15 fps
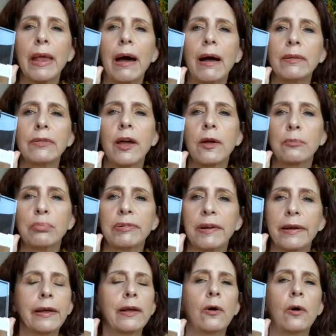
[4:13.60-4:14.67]
all look
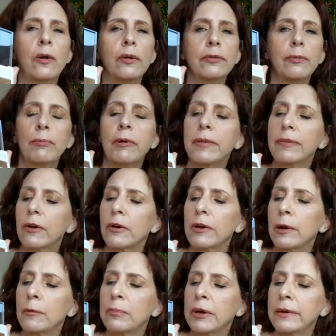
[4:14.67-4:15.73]
pretty gold, but they're
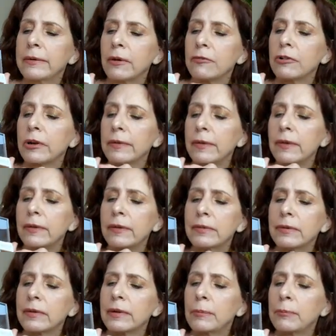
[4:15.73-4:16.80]
going to be different. This
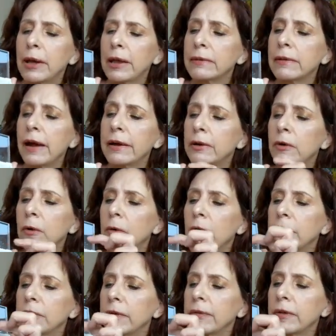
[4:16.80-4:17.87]
is going to be a light
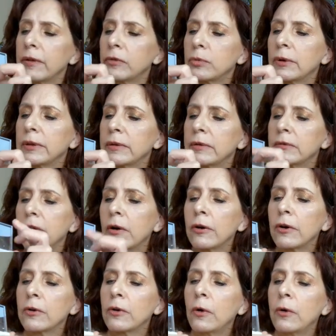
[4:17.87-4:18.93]
gold, this one's a
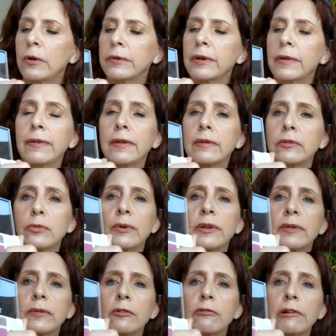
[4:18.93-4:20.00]
darker gold, and this
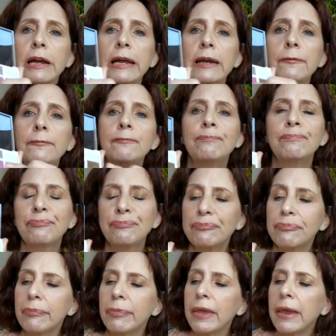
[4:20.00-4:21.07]
one's green.
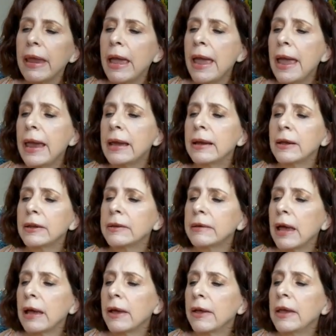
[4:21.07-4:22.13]
And
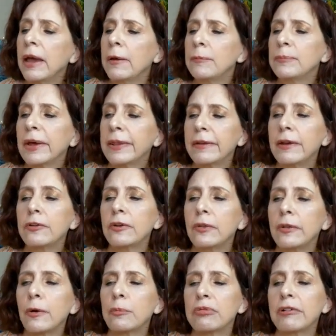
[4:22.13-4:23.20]
uh, but they do
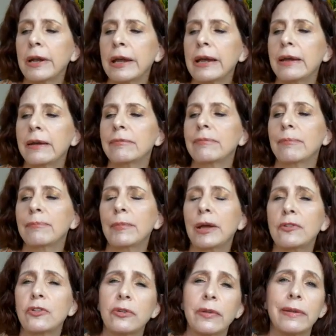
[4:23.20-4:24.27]
look pretty
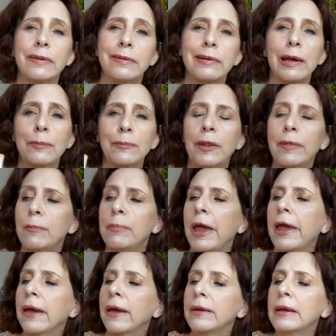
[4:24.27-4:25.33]
much the same in the
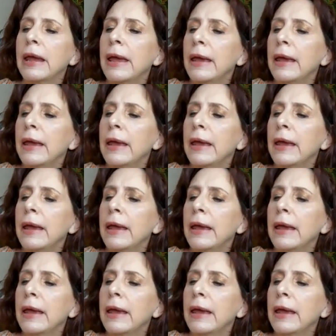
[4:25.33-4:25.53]
pan.